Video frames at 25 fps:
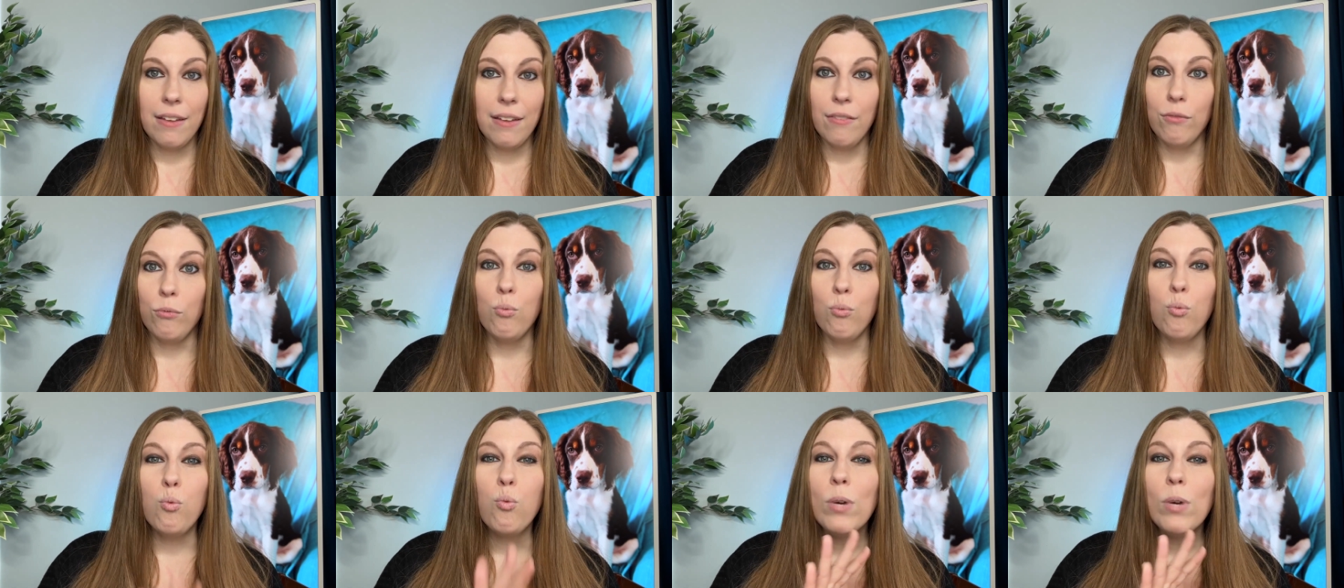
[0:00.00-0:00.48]

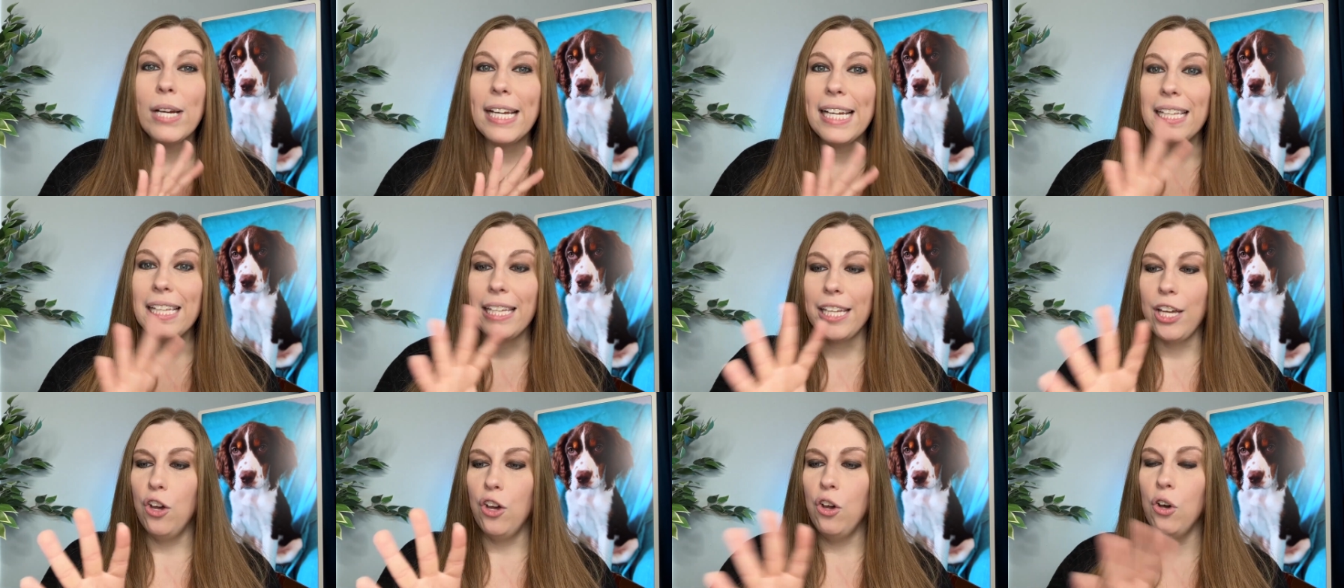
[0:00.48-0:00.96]

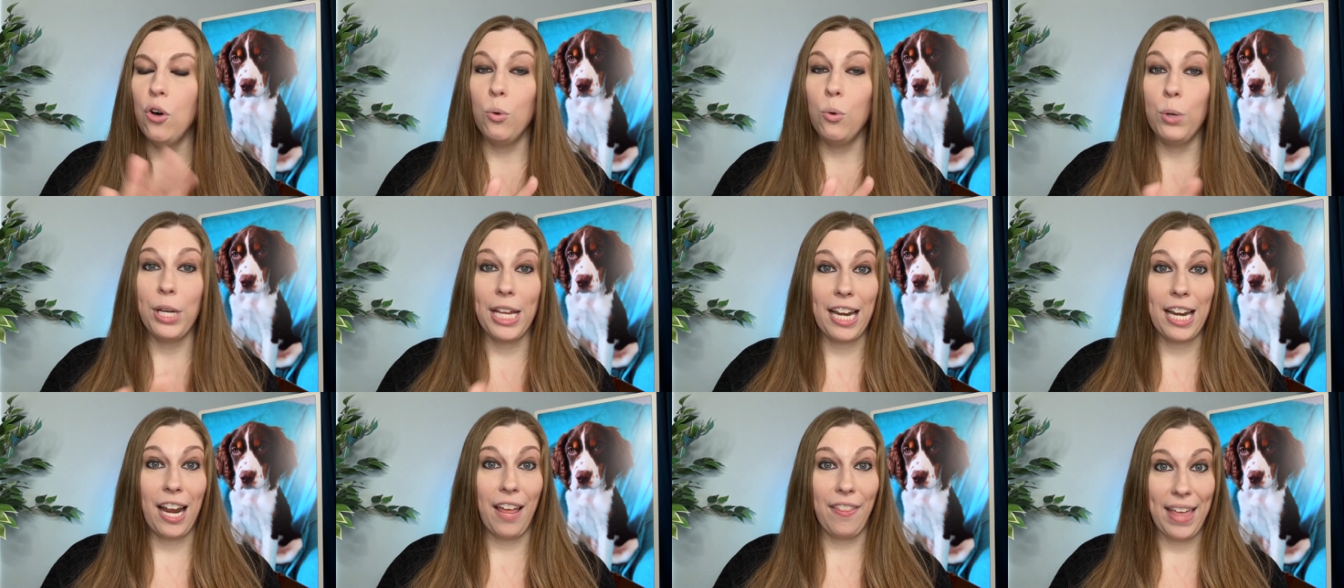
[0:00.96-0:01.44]
really
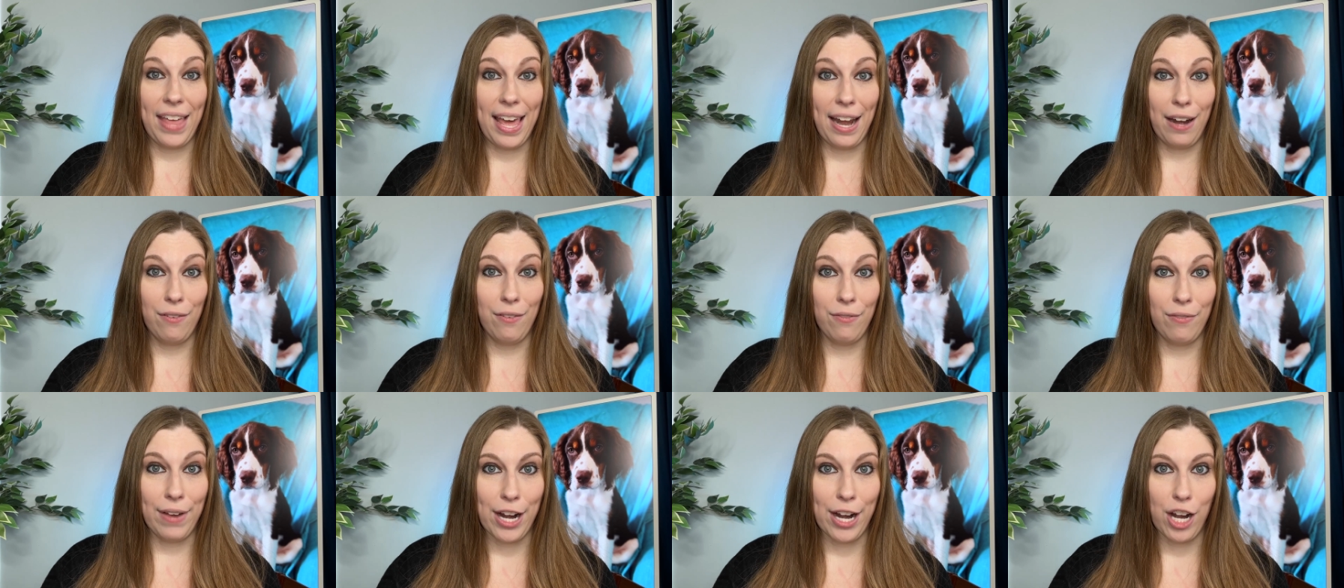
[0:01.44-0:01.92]
hone in on that
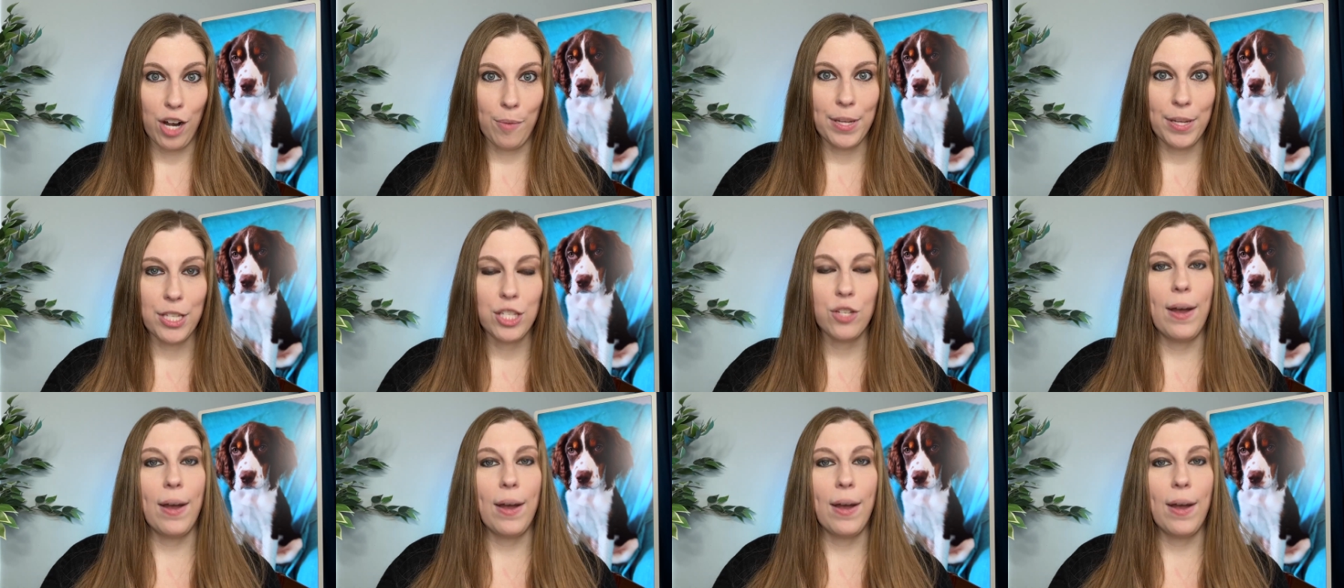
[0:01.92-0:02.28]
environment.